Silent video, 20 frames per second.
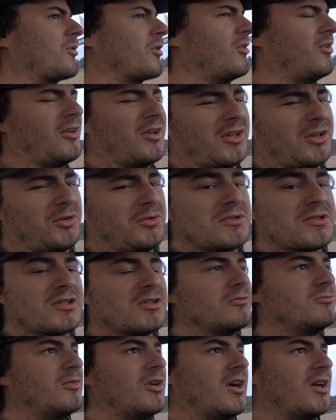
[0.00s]
We're only gonna do
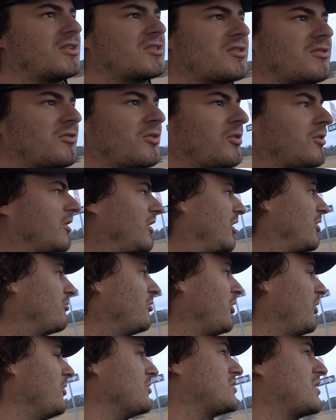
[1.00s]
so much. The third gear
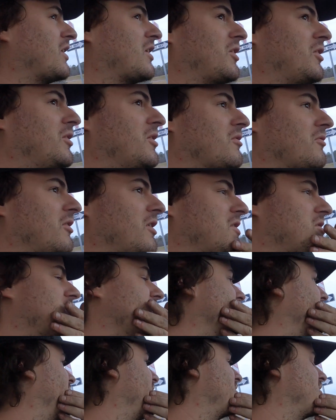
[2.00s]
pulls, I can only raise
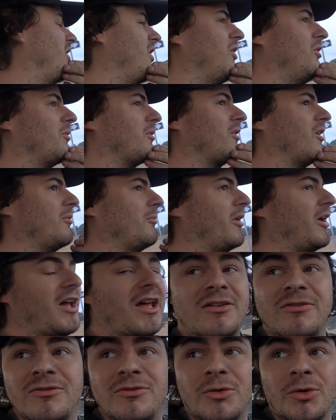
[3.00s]
so much hell where I'm
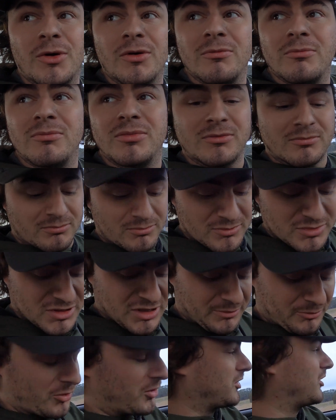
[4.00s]
at before
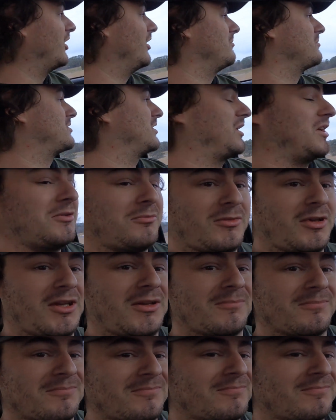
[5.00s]
someone comes to get me.